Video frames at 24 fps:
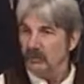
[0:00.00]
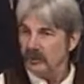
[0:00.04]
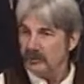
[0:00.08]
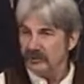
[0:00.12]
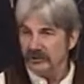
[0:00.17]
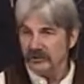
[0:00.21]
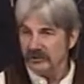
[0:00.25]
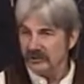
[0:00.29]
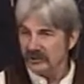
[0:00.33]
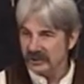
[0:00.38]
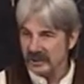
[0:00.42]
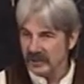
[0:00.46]

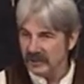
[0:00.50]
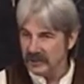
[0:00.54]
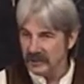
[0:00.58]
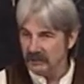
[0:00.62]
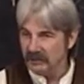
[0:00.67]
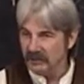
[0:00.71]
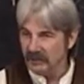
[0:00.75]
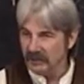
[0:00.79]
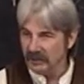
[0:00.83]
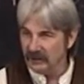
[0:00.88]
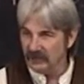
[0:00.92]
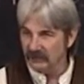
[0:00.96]
we're the
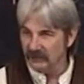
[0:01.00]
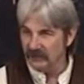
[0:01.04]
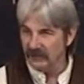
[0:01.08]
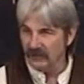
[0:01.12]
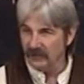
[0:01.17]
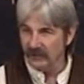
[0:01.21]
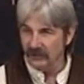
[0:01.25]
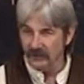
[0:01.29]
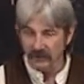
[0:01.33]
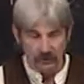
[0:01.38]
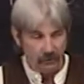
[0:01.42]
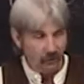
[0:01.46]
same unless
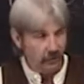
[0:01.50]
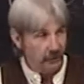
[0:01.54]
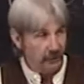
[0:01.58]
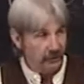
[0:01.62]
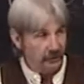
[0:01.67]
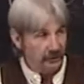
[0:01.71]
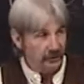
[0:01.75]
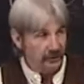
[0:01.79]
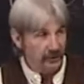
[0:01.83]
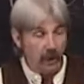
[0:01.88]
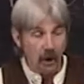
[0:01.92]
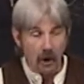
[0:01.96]
it's the
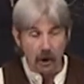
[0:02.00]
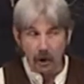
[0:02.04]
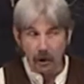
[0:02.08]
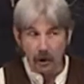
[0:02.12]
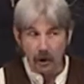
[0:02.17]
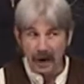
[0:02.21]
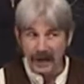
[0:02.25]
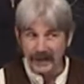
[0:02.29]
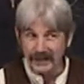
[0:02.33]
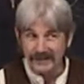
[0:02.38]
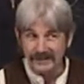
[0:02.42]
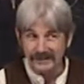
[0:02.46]
lord
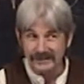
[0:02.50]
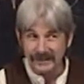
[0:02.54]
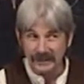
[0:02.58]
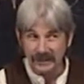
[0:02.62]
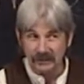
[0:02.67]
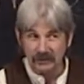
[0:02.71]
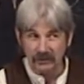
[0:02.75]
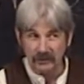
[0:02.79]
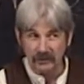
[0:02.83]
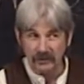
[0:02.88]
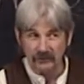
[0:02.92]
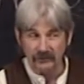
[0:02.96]
no i didn't
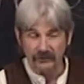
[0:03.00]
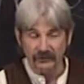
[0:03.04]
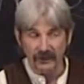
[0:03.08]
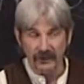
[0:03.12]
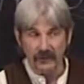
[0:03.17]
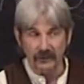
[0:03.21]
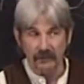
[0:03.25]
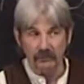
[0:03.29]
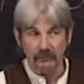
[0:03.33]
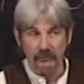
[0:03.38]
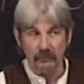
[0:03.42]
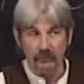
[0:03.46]
say we're the
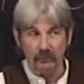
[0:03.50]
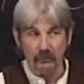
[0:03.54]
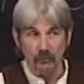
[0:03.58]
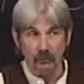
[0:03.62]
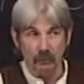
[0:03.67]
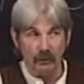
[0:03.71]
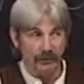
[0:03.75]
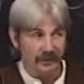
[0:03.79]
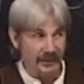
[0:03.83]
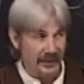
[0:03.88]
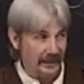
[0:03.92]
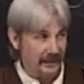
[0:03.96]
same
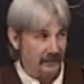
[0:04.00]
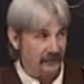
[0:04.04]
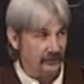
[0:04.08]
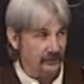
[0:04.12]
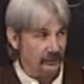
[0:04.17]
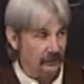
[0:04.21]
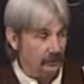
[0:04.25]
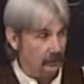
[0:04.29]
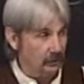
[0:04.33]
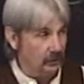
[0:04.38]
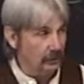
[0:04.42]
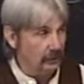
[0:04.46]
without
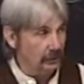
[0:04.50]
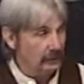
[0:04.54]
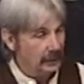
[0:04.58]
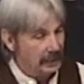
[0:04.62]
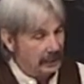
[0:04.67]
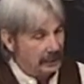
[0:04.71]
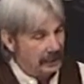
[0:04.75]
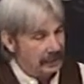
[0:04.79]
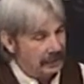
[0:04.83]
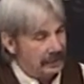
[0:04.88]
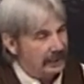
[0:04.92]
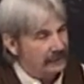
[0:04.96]
the lord
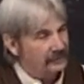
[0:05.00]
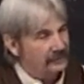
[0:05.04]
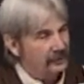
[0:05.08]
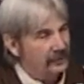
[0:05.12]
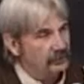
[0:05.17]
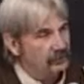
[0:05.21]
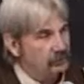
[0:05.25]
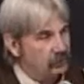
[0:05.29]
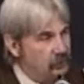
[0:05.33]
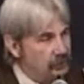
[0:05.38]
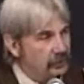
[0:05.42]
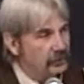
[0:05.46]
i
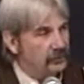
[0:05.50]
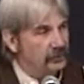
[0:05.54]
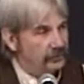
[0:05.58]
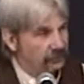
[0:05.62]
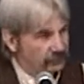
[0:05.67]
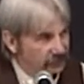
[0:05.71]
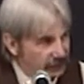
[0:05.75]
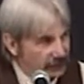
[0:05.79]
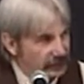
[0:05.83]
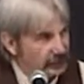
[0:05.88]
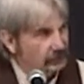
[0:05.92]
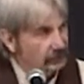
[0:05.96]
said we're the
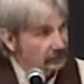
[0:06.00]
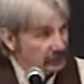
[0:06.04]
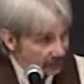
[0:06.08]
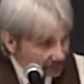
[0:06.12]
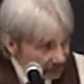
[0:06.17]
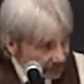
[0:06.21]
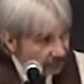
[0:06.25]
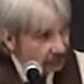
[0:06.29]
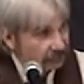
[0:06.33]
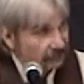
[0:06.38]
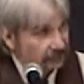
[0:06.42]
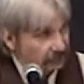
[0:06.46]
same
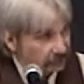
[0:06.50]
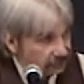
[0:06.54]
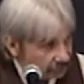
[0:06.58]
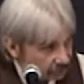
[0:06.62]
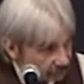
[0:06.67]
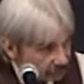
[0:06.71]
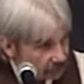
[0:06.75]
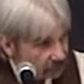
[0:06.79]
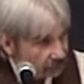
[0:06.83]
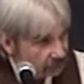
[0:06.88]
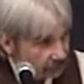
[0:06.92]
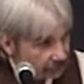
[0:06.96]
unless it's
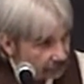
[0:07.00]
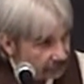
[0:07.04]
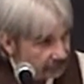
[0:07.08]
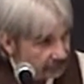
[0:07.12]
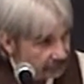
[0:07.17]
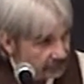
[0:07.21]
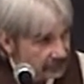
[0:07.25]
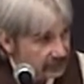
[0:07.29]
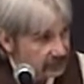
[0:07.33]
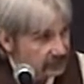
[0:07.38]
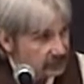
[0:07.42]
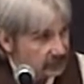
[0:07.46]
the lord
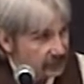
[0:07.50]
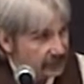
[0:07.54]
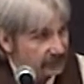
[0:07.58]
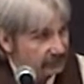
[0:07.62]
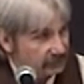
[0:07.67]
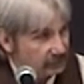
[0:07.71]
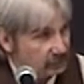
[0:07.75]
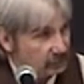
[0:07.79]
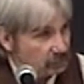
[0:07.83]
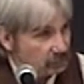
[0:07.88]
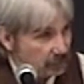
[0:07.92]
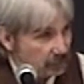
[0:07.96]
and each and
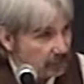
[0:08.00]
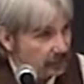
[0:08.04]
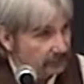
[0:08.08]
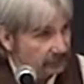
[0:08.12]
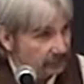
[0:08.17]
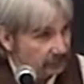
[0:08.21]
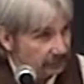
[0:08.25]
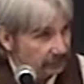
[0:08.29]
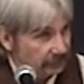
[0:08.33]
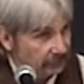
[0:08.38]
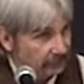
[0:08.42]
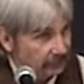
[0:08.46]
every one
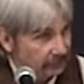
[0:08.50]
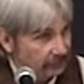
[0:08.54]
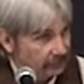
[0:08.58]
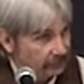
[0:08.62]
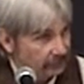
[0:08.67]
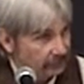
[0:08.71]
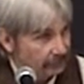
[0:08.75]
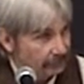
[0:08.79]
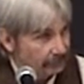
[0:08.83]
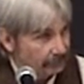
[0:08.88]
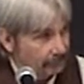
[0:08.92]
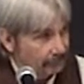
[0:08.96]
of us
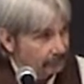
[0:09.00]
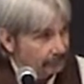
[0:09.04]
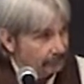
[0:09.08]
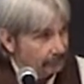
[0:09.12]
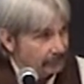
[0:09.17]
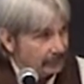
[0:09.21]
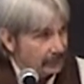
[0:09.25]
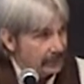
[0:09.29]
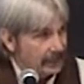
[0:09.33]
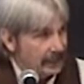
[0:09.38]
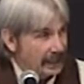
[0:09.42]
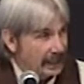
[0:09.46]

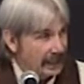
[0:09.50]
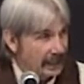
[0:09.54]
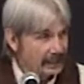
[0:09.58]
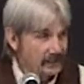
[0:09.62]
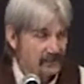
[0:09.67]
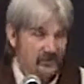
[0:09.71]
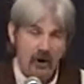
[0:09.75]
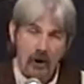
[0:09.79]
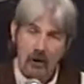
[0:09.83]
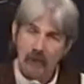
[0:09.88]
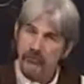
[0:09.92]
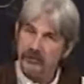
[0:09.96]

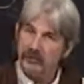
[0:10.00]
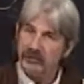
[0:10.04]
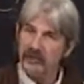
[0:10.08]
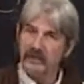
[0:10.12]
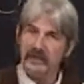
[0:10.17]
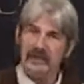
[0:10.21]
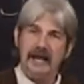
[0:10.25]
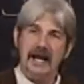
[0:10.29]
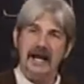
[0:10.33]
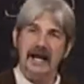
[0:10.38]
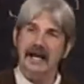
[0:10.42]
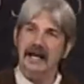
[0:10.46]
and don't
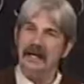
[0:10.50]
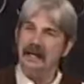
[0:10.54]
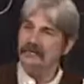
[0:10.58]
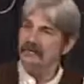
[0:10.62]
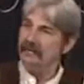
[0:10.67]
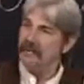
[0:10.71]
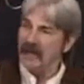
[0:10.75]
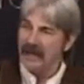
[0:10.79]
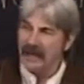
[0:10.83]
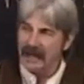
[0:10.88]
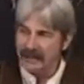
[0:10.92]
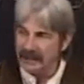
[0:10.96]
get high
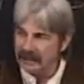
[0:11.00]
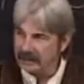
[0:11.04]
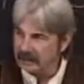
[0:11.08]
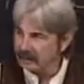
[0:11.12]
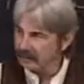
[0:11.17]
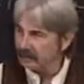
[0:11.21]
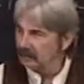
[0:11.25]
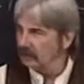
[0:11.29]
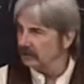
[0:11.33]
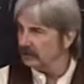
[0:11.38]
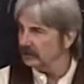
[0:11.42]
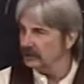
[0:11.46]
and mighty
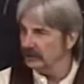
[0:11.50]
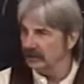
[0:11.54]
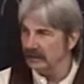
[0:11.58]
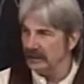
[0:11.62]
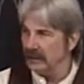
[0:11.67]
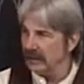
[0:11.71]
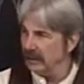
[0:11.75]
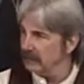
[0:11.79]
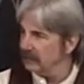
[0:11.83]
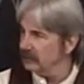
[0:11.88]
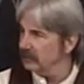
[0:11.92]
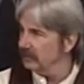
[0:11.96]
looking
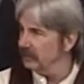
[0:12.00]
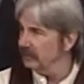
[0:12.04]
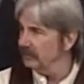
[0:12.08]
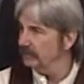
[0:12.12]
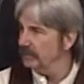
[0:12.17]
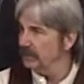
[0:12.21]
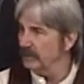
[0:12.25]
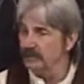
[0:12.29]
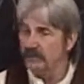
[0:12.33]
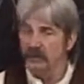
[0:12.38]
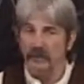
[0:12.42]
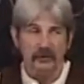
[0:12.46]
down
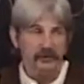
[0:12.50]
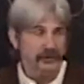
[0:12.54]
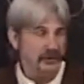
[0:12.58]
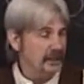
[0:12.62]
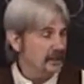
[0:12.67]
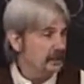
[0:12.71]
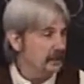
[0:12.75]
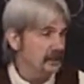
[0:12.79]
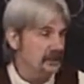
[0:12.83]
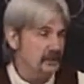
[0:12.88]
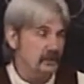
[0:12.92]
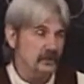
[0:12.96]
on people or
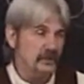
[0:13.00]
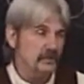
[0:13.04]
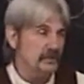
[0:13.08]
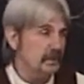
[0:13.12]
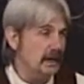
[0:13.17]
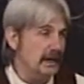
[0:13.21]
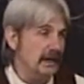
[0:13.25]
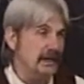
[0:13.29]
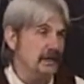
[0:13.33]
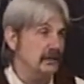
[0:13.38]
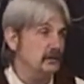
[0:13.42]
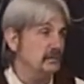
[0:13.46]
thinking you're
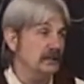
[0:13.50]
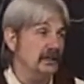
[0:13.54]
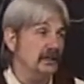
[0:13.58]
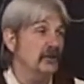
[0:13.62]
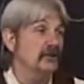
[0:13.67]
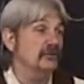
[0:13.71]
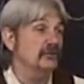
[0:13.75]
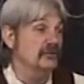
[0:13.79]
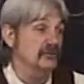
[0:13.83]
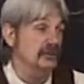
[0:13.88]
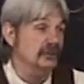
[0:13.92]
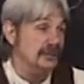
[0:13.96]
better
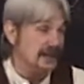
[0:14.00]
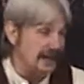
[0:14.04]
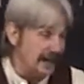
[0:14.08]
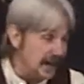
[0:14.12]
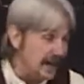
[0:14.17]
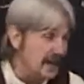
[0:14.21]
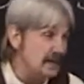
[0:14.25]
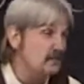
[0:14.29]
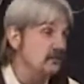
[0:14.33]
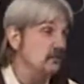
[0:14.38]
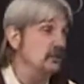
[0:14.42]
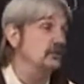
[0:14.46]
because
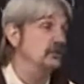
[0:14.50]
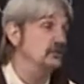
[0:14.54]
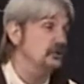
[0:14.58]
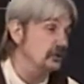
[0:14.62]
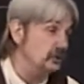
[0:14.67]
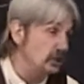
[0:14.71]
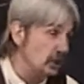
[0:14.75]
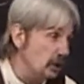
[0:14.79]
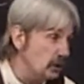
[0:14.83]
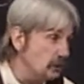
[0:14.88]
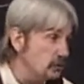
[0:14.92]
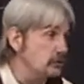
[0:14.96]
God will
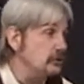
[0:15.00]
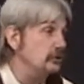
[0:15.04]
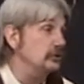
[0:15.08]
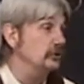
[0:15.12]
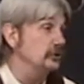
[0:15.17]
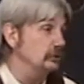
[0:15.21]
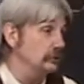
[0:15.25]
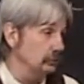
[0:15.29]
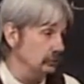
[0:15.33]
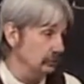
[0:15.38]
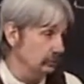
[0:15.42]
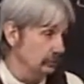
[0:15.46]
show
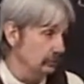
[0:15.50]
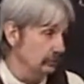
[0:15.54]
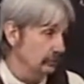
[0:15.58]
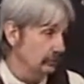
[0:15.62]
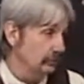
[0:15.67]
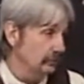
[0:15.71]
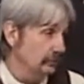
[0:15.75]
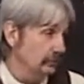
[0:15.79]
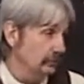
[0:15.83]
you.